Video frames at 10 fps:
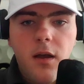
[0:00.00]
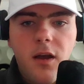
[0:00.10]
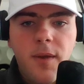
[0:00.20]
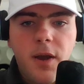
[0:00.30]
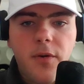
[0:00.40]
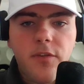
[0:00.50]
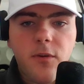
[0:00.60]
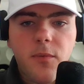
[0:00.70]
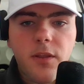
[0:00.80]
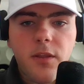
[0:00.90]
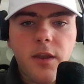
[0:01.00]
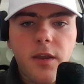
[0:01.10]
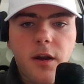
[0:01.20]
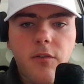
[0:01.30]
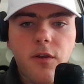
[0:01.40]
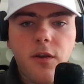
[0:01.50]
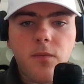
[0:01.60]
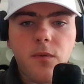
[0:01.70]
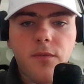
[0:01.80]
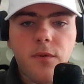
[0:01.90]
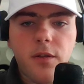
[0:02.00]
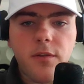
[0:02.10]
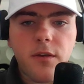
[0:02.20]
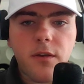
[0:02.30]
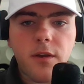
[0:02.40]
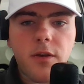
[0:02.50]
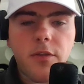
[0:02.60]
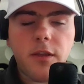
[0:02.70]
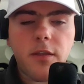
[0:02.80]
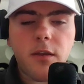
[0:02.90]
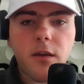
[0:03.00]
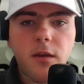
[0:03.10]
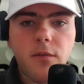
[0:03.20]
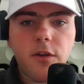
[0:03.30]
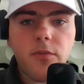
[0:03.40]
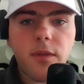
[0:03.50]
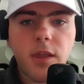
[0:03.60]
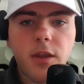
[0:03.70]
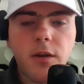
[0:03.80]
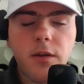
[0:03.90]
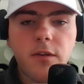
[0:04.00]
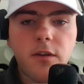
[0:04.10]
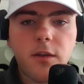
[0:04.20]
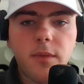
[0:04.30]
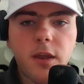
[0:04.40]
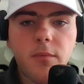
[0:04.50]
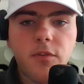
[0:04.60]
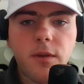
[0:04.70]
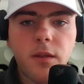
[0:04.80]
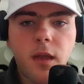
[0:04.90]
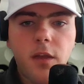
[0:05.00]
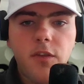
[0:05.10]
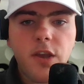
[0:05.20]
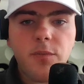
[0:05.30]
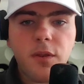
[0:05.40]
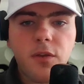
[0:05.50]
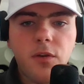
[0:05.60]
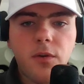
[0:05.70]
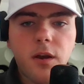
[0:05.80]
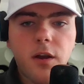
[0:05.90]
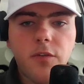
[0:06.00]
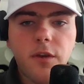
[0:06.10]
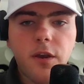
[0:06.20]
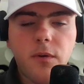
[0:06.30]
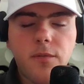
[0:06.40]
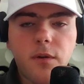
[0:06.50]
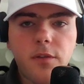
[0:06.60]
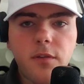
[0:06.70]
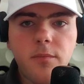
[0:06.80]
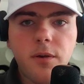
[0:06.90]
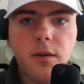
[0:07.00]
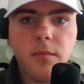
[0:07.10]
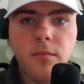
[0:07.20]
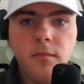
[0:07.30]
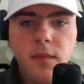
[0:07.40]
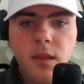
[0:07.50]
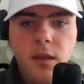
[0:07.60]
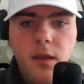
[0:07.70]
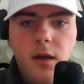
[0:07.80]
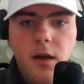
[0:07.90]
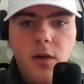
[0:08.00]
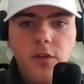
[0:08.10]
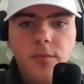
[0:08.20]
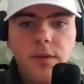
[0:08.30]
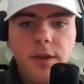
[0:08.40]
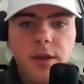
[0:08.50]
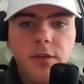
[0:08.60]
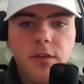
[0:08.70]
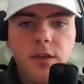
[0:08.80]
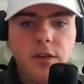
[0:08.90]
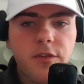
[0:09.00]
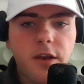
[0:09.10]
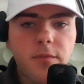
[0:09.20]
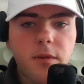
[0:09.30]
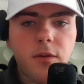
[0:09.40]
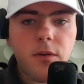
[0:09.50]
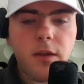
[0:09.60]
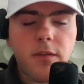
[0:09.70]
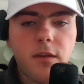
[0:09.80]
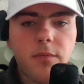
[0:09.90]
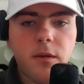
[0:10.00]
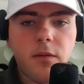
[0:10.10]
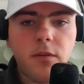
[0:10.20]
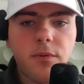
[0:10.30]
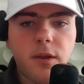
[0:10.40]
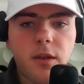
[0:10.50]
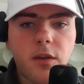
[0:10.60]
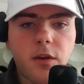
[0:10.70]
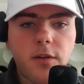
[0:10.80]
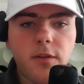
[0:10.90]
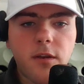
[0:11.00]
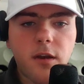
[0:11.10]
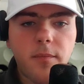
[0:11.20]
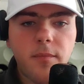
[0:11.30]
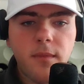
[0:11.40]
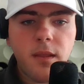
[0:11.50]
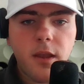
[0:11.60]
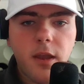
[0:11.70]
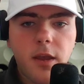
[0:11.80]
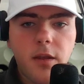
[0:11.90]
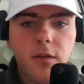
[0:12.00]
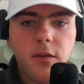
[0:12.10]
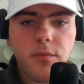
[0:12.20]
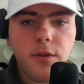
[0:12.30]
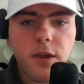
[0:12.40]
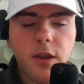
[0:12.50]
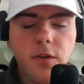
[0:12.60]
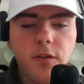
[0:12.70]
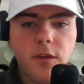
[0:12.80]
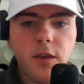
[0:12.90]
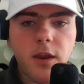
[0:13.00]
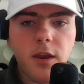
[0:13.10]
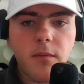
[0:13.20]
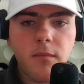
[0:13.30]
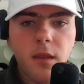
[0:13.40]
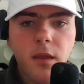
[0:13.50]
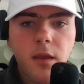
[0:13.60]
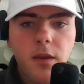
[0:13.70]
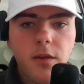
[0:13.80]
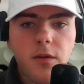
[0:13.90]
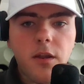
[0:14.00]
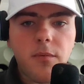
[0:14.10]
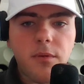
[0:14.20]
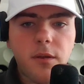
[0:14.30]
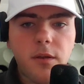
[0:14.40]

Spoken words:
How is someone like Andrea Revuelta? I think the freshman of the year is going to come down between Jasmine Koo and Andrea Revuelta, but ultimately, I just think that Jasmine Koo has the experience of playing the Curtis Cup and, playing at USC, getting, a lot of